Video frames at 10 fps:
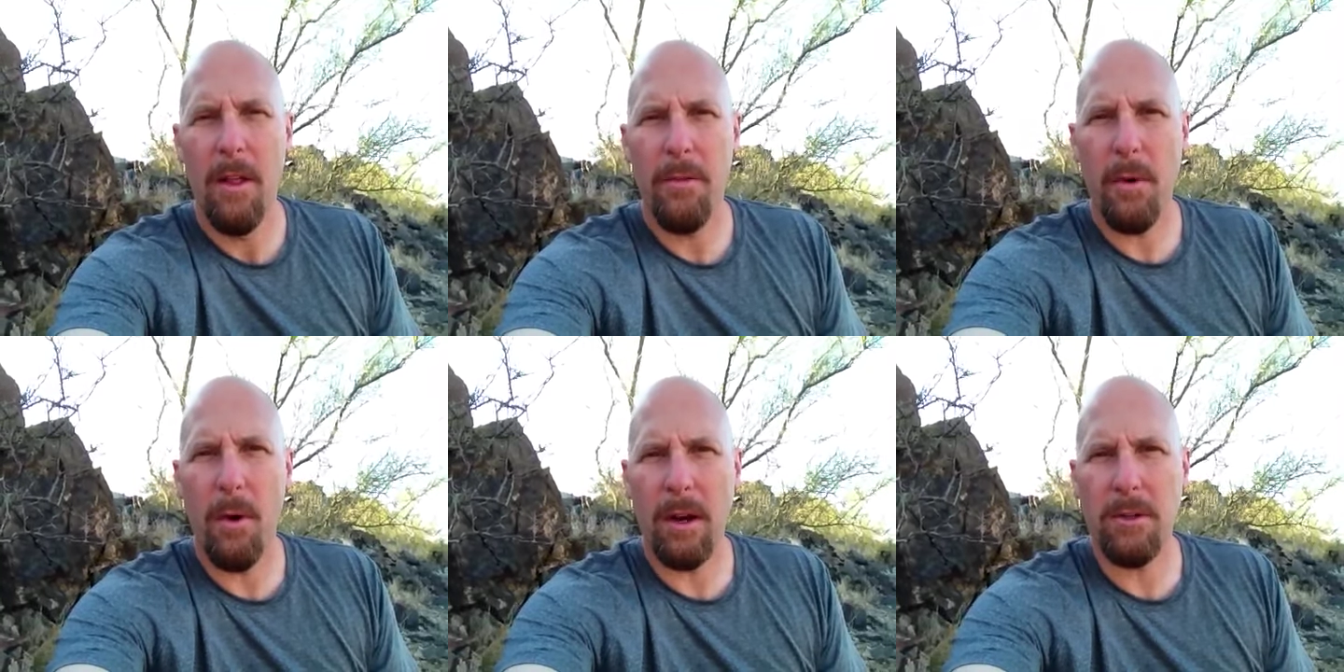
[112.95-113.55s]

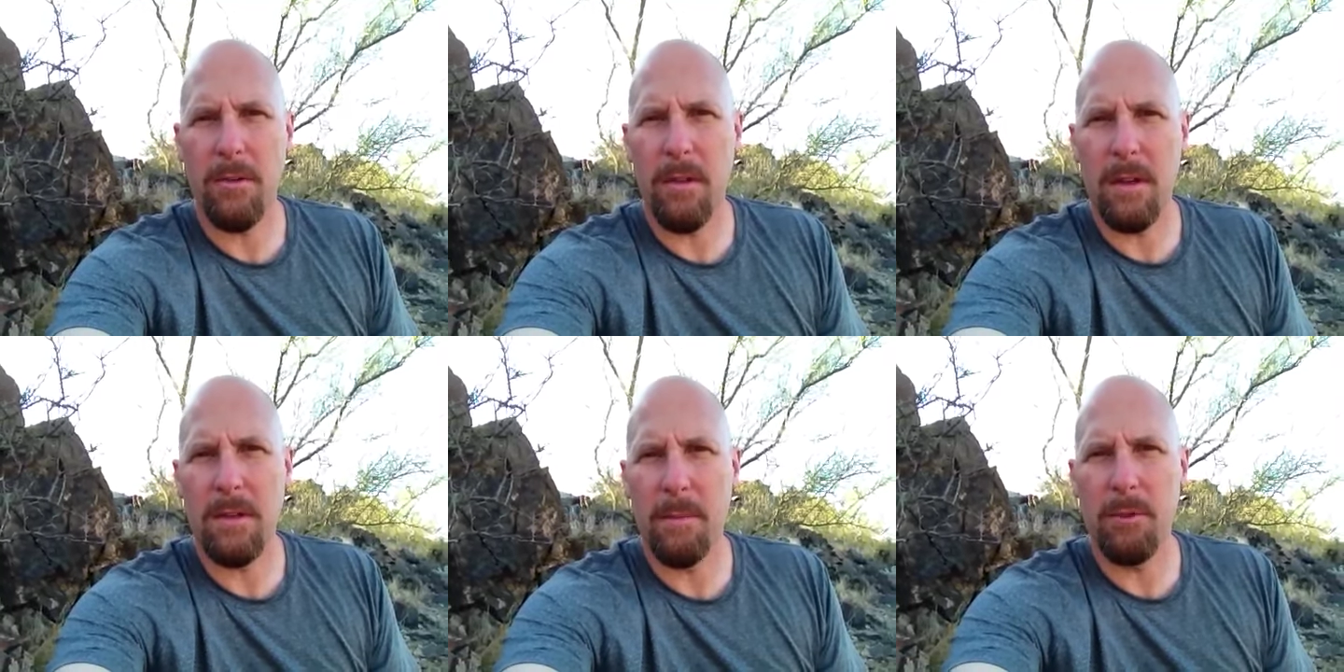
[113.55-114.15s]
throw extra
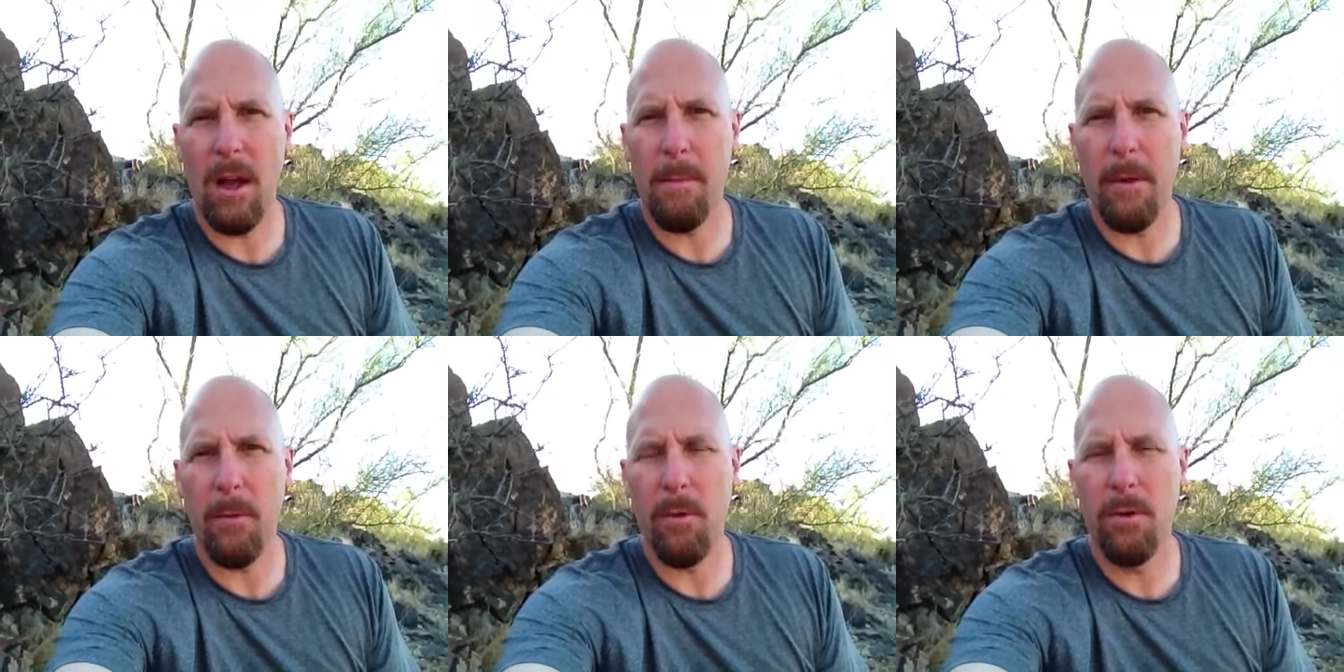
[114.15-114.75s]
things up top
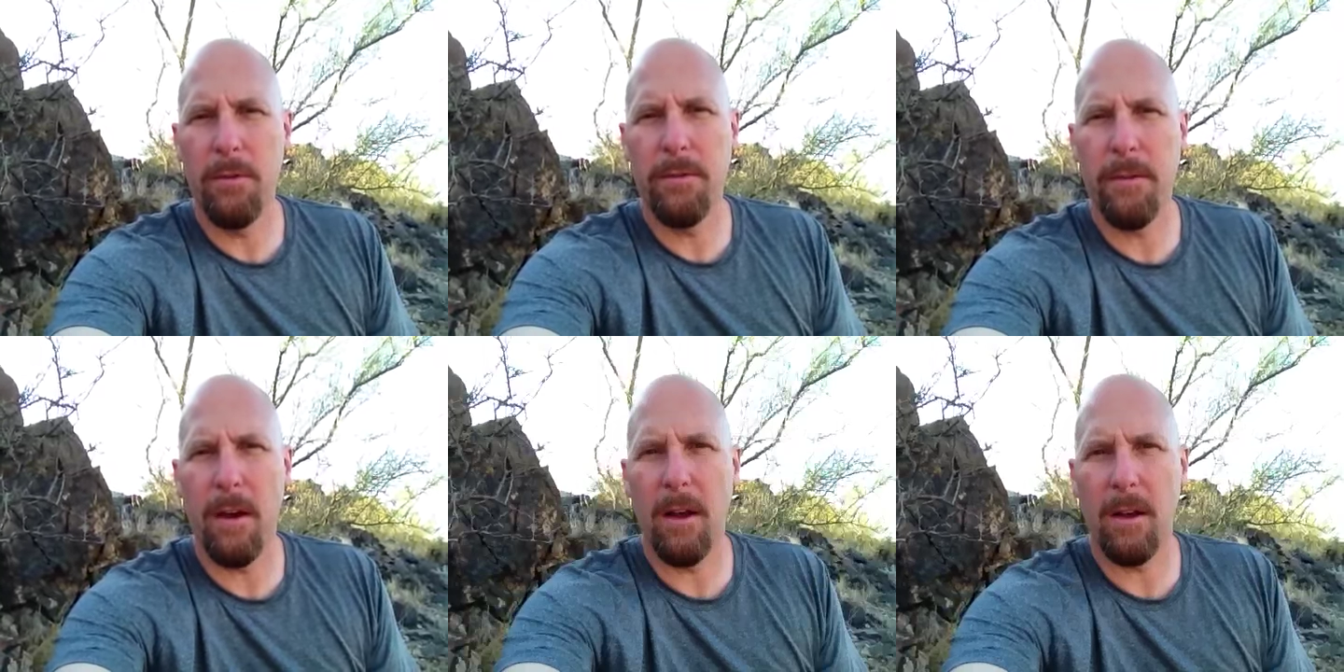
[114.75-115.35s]
on the
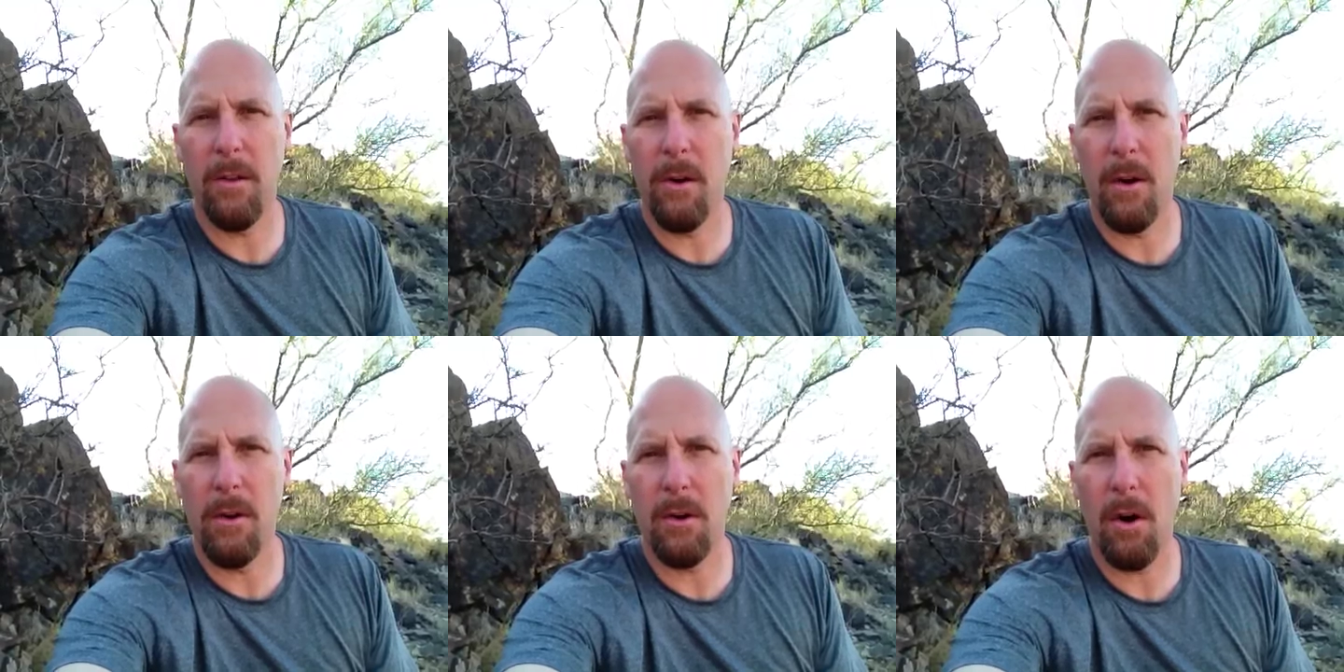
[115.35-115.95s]
roof, clear
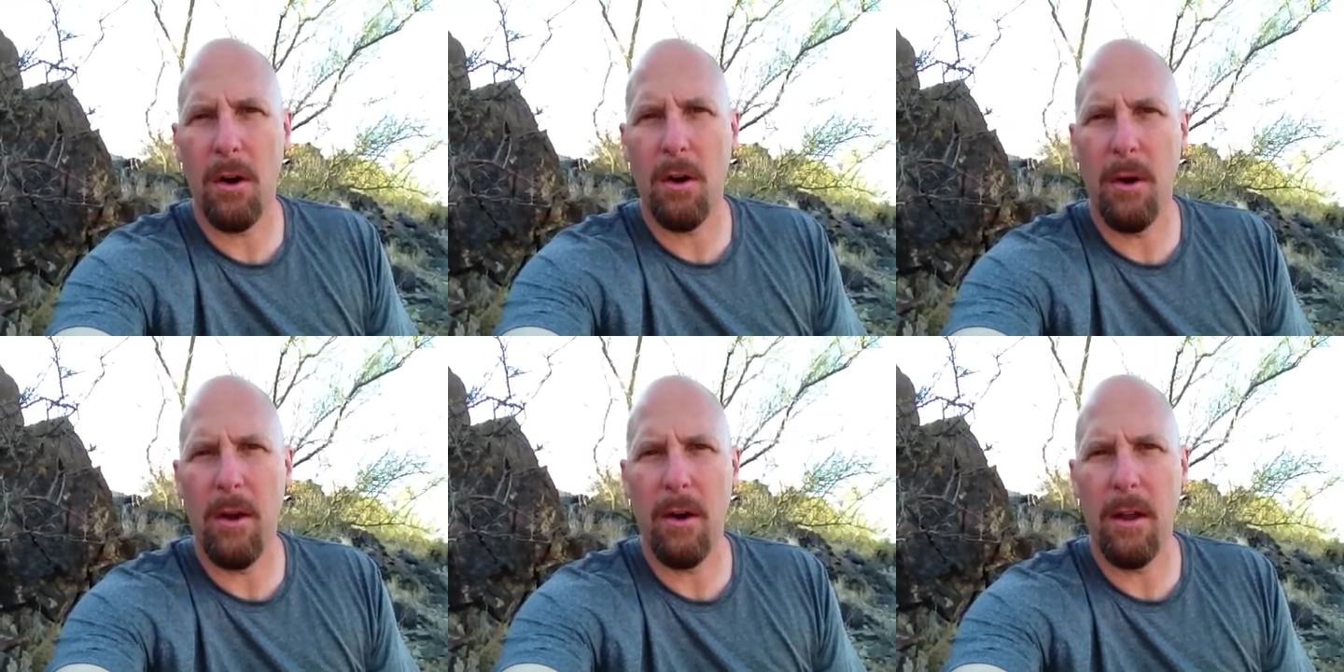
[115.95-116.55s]
out your
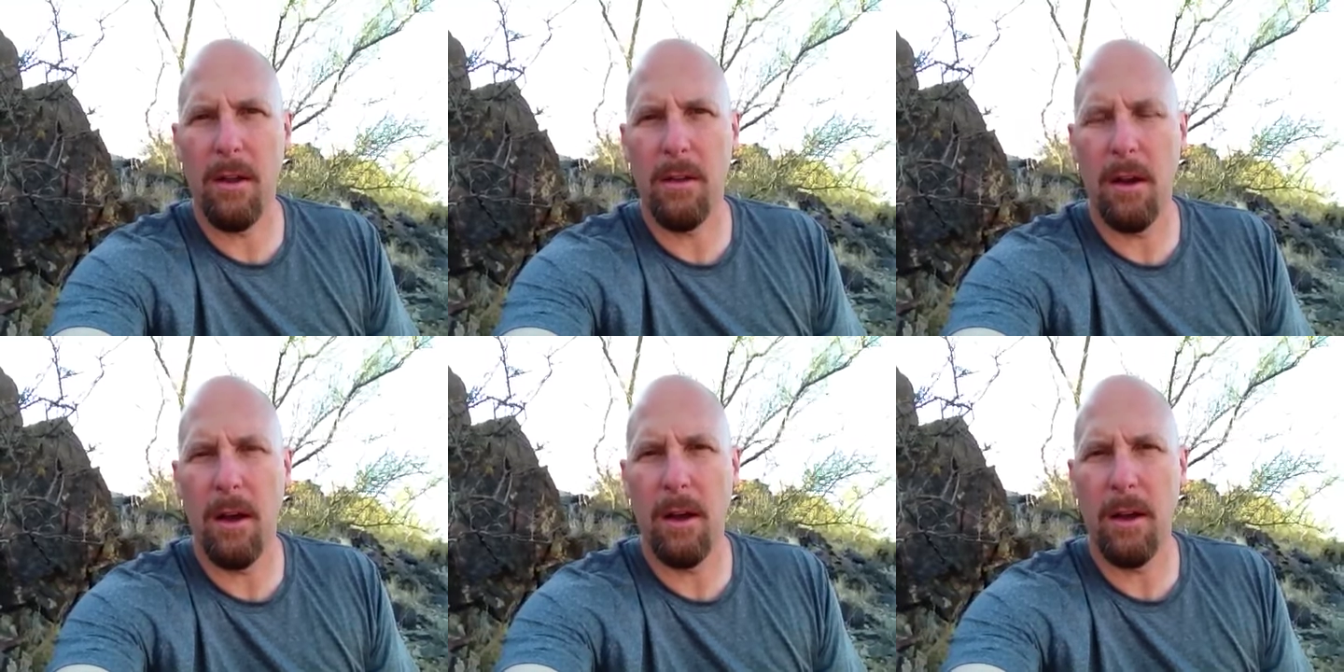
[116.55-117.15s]
cargo area
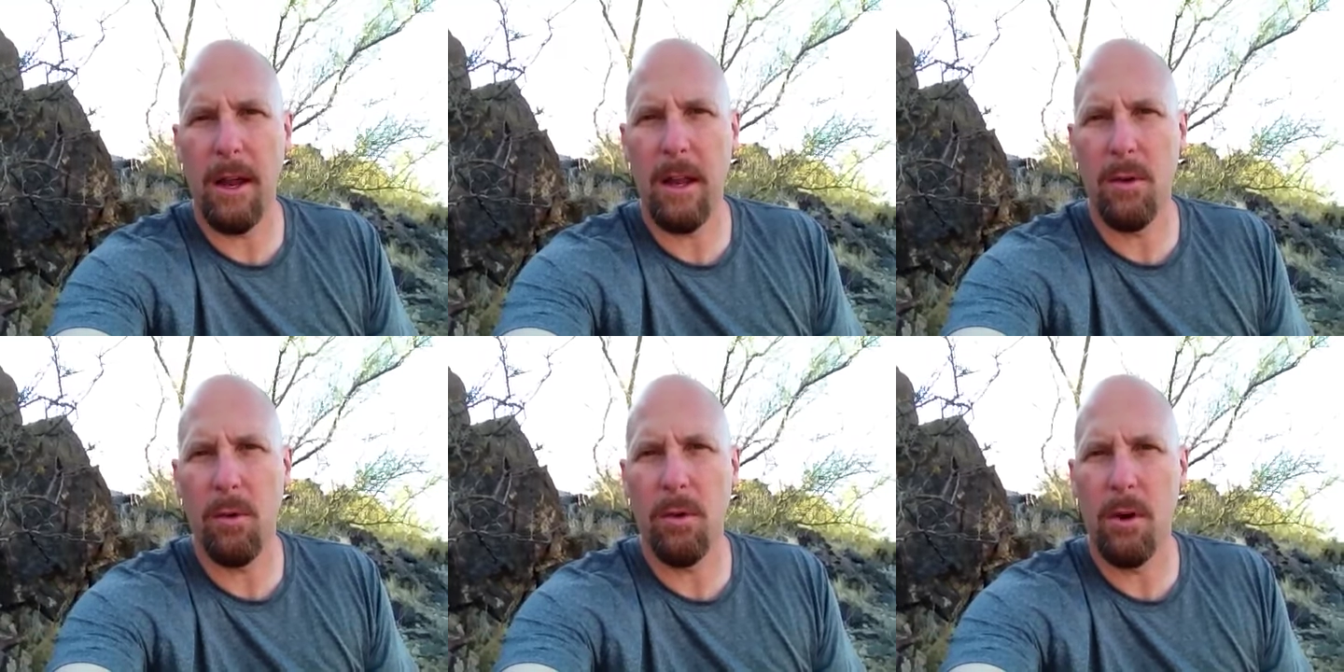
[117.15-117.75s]

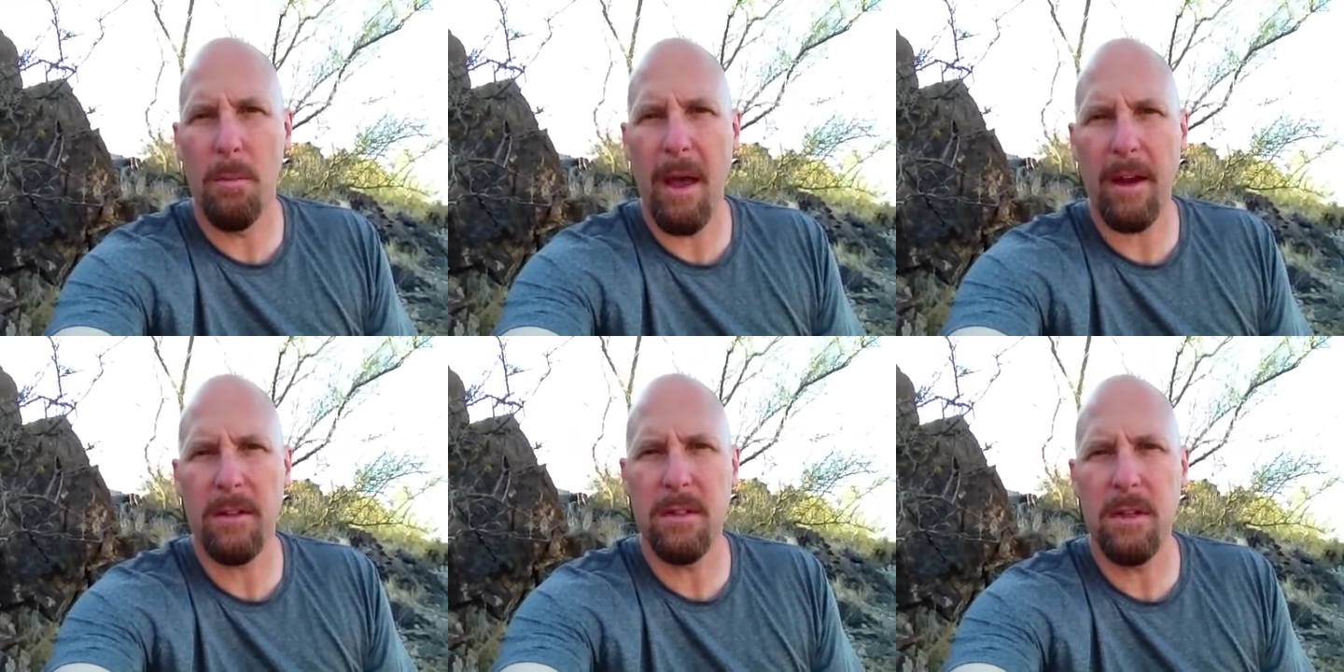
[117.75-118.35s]
and or your
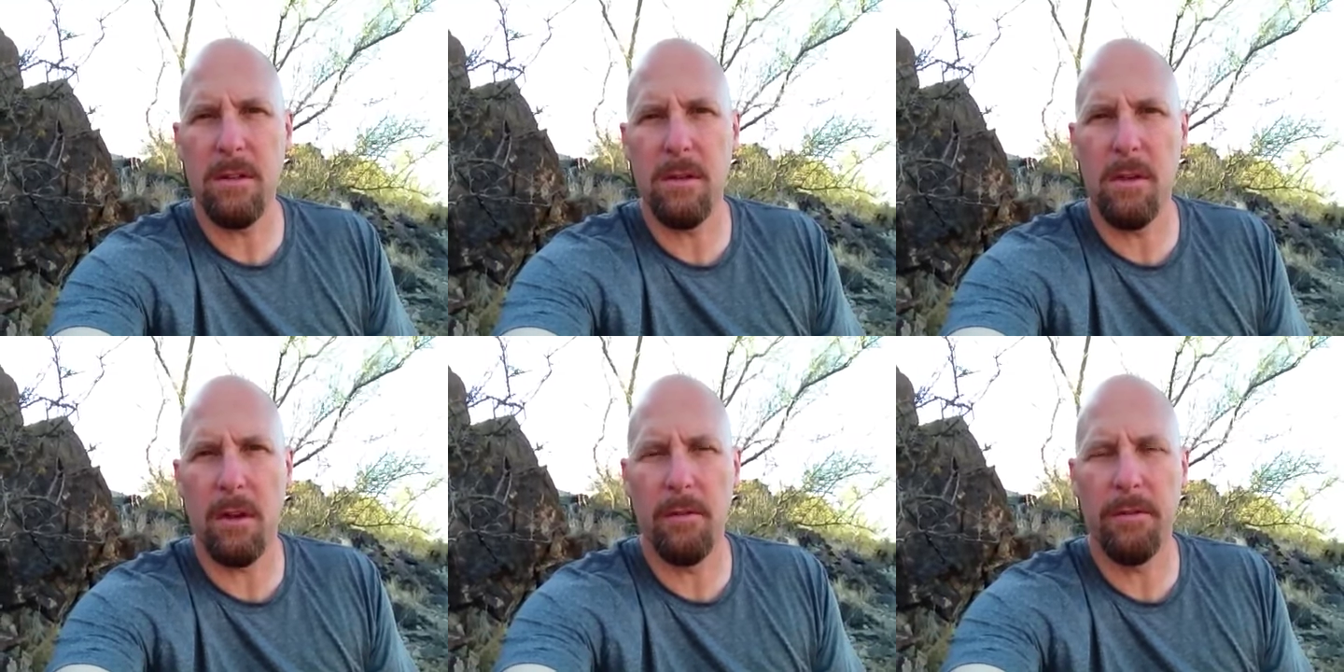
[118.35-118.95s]
back seat so
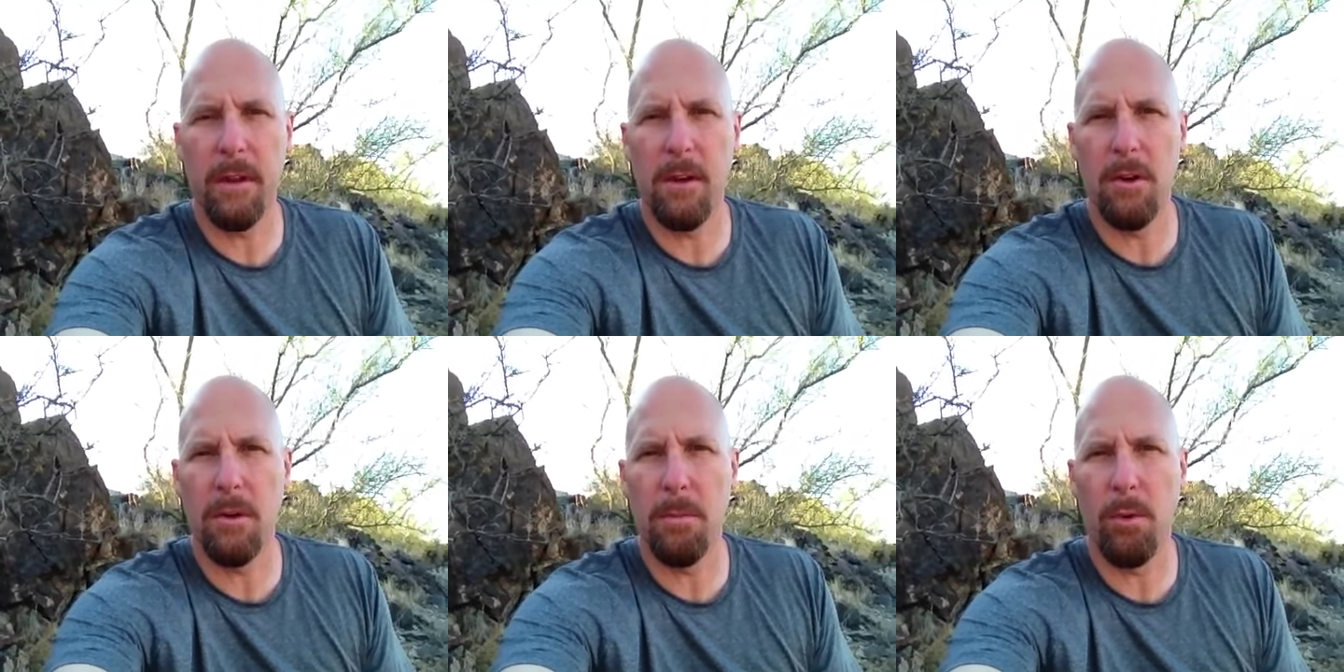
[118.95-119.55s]
you can fit
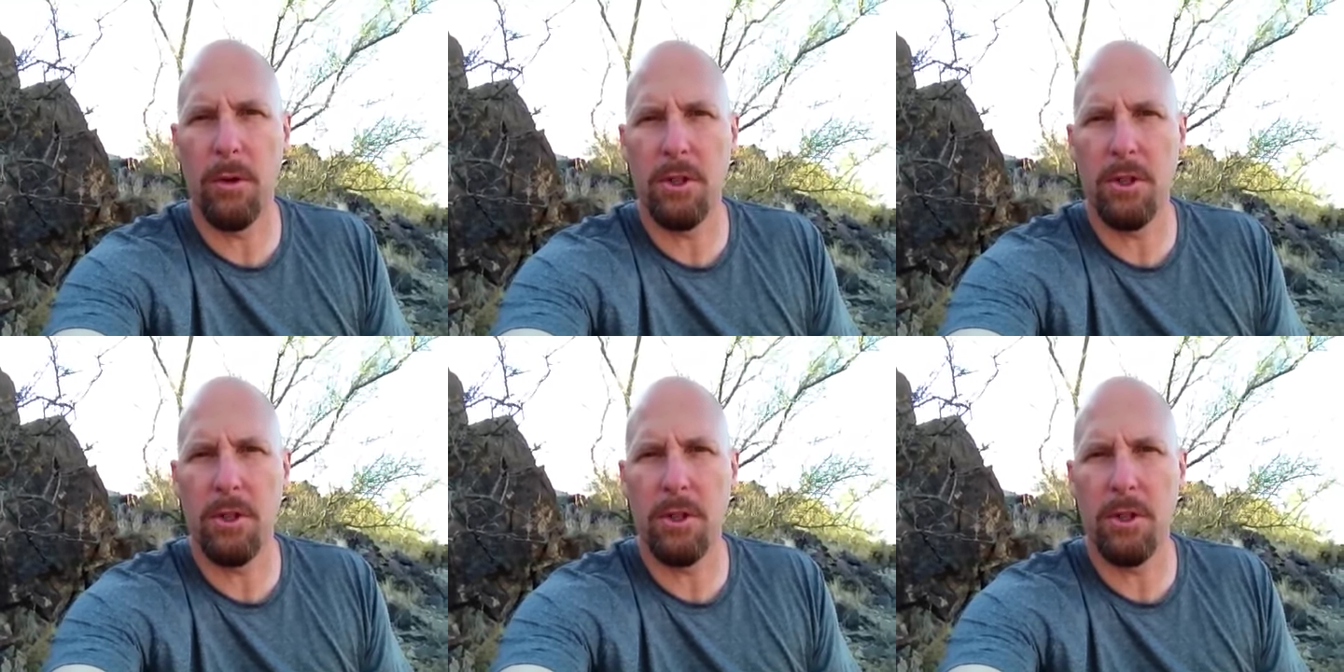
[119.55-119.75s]
your poor